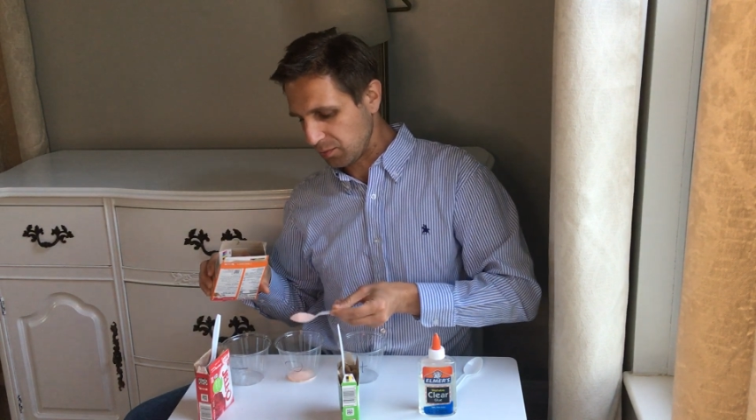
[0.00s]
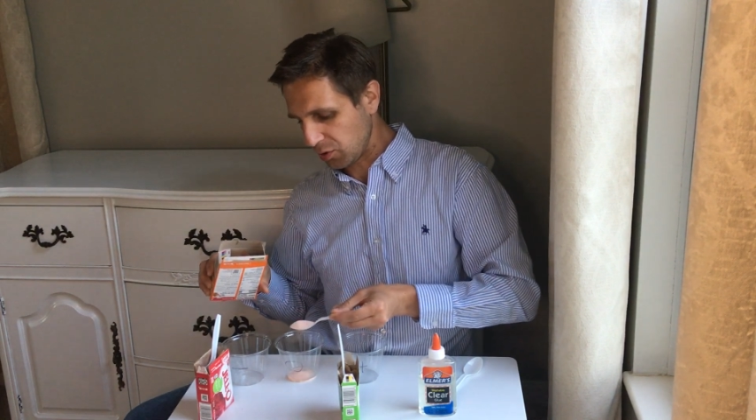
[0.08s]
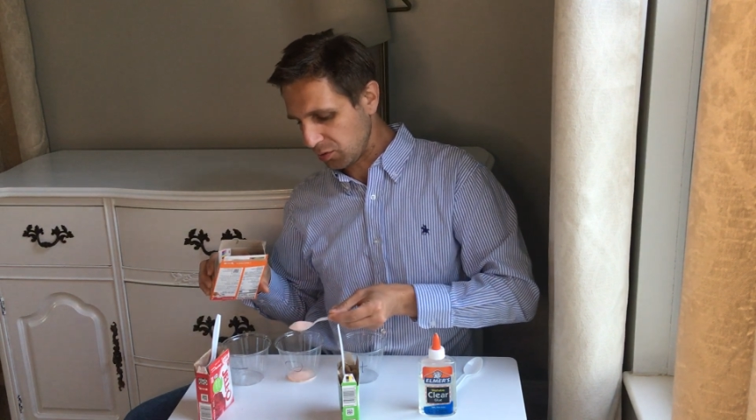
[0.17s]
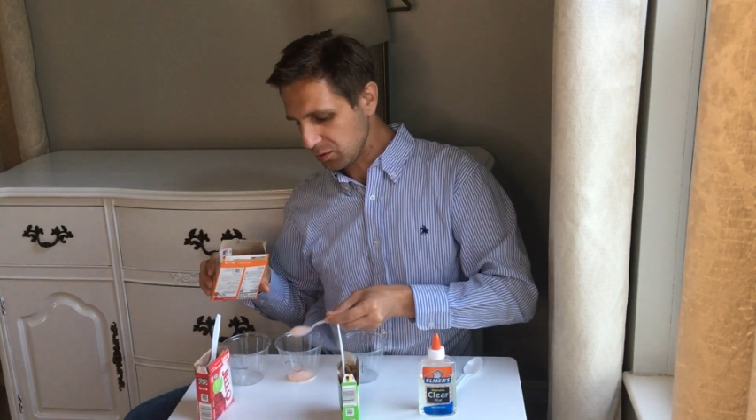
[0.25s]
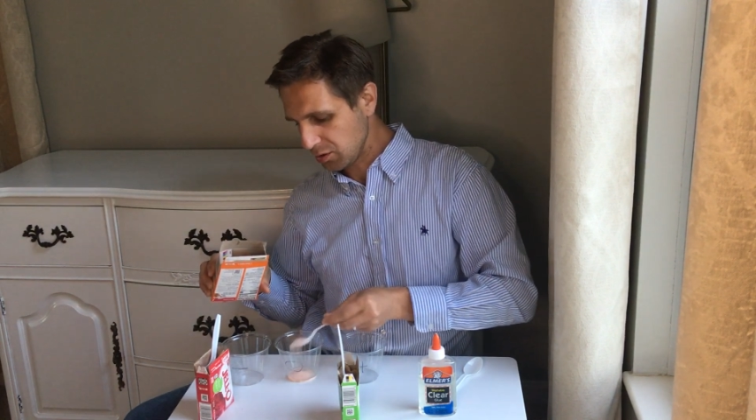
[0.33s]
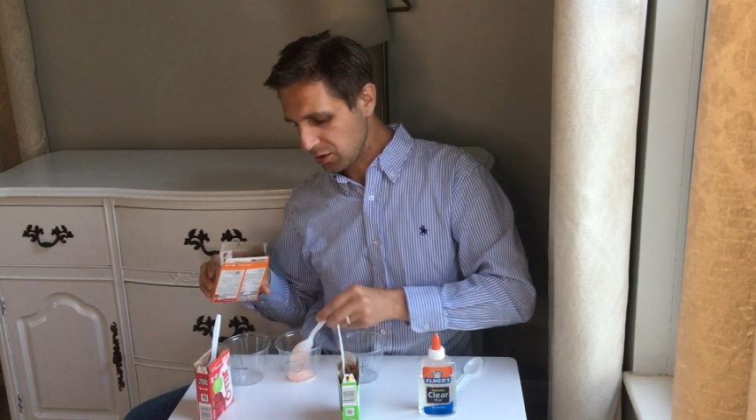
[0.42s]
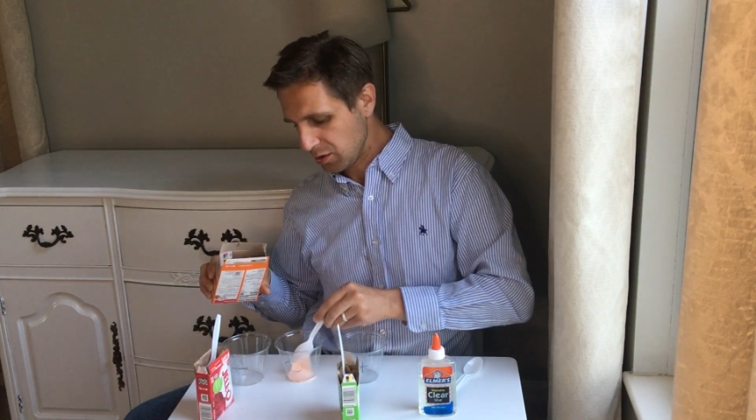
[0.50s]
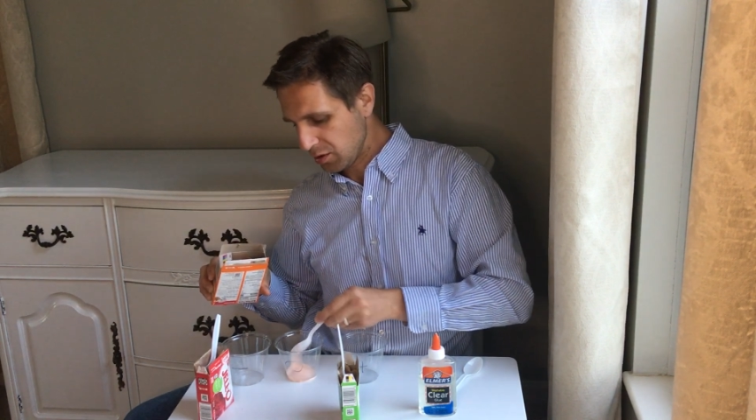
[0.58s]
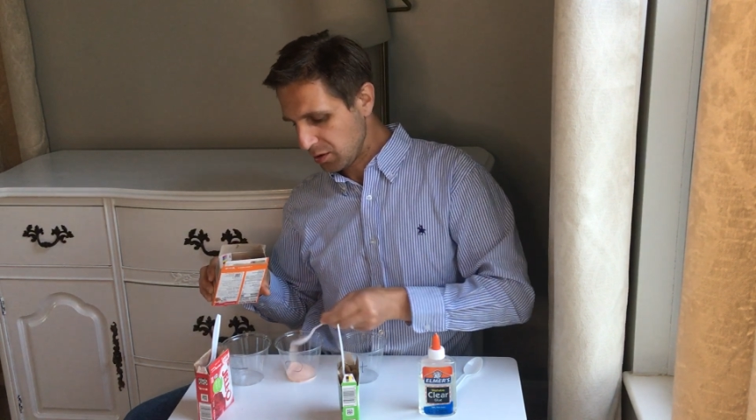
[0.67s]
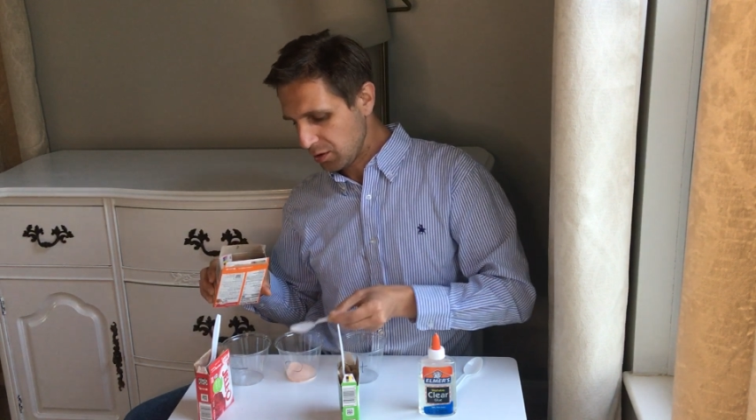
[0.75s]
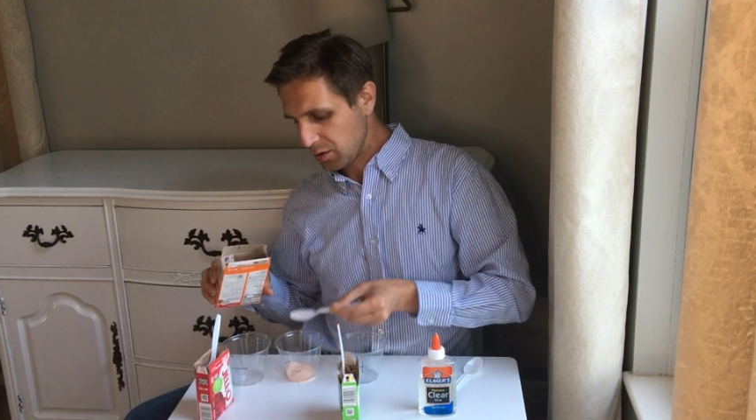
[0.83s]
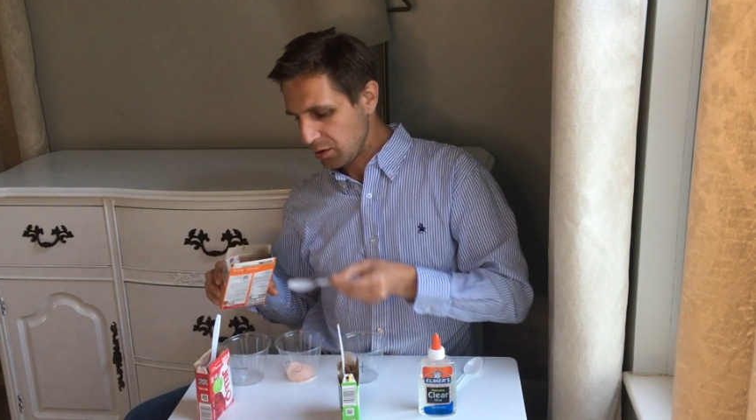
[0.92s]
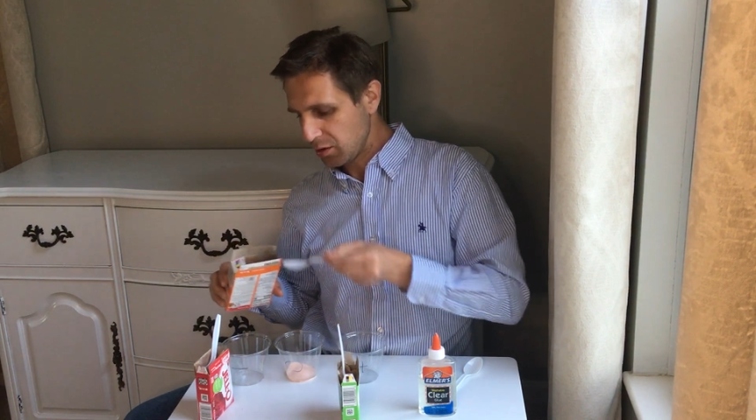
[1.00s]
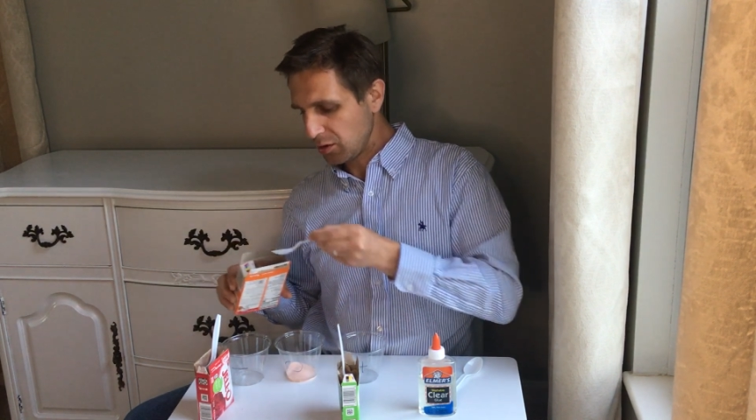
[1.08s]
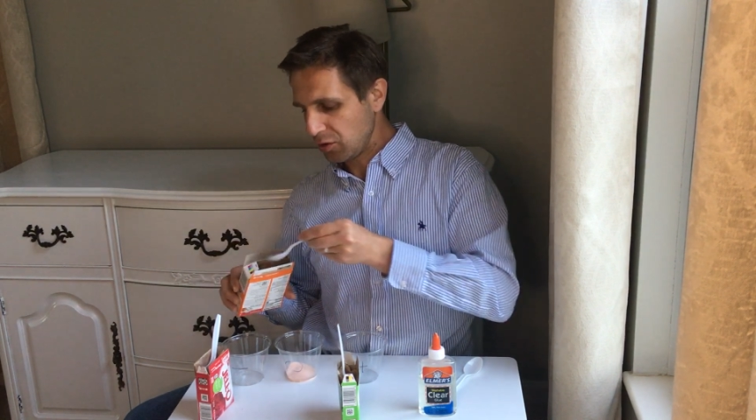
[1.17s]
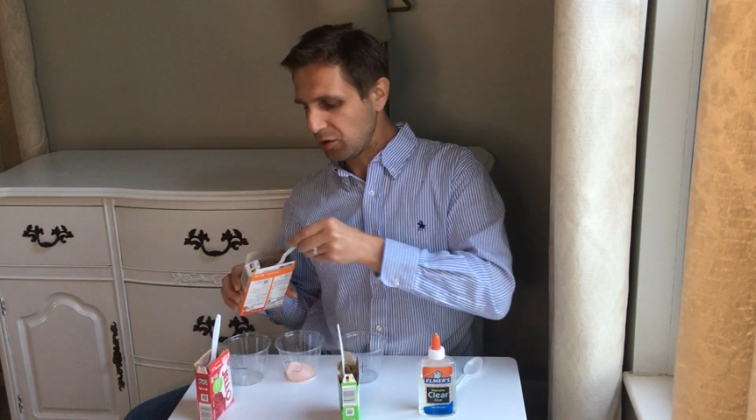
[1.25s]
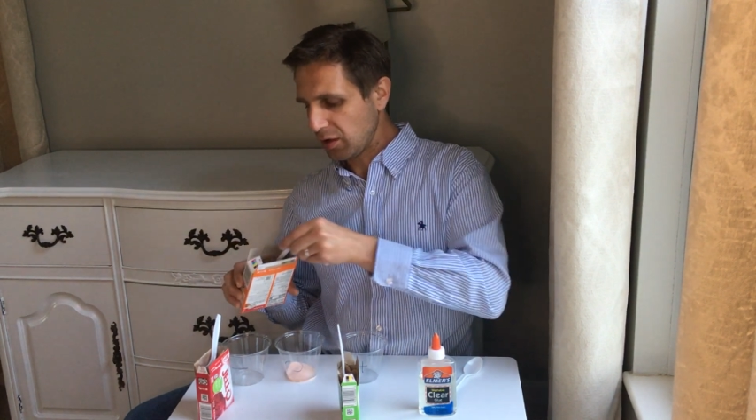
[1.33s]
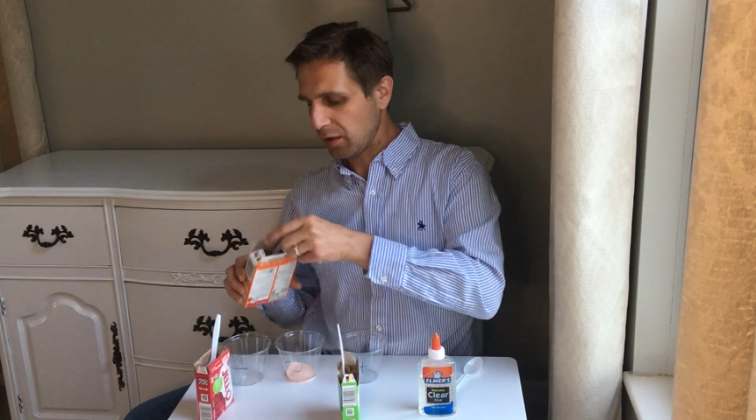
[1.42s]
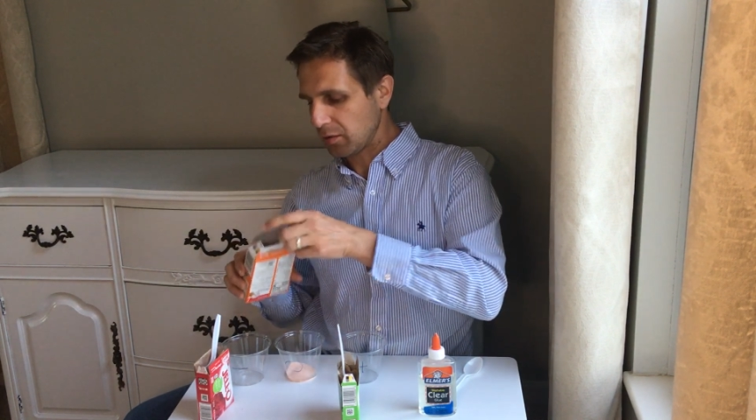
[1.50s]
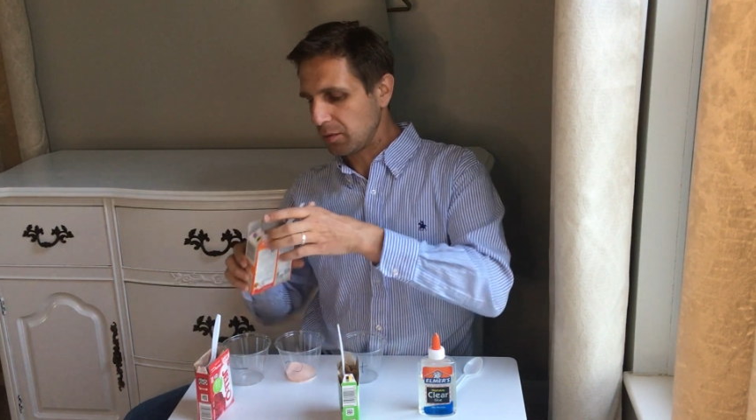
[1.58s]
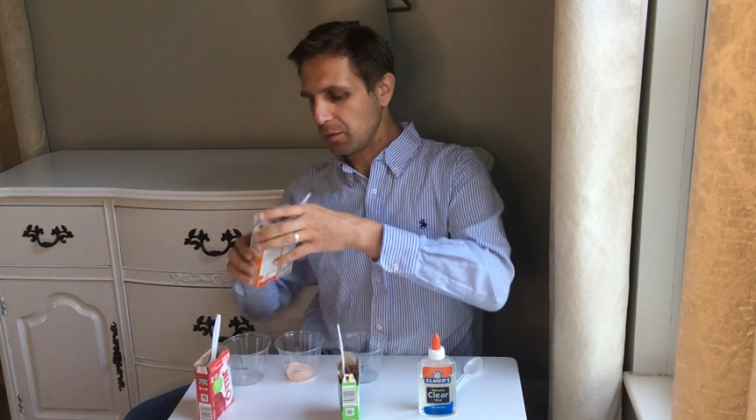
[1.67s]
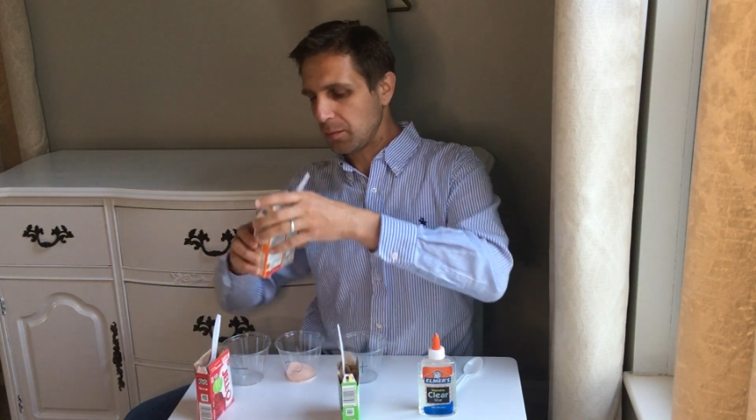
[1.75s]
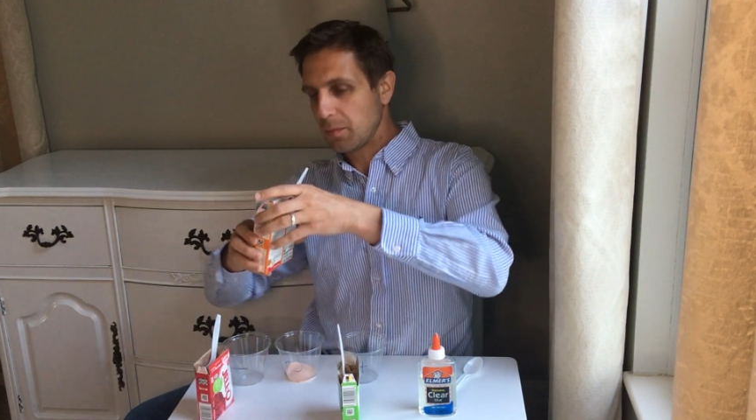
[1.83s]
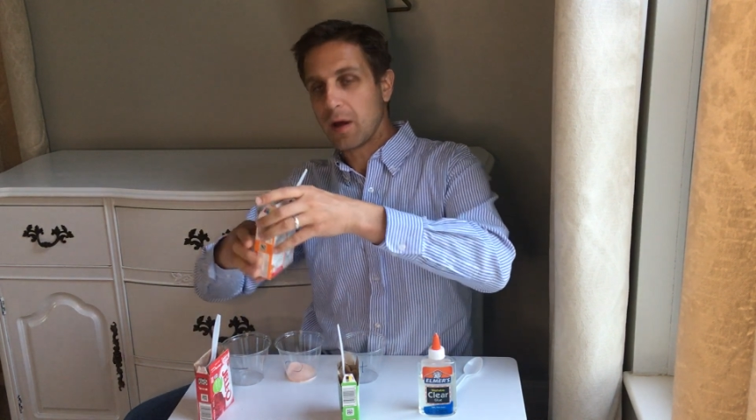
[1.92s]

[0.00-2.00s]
more, you can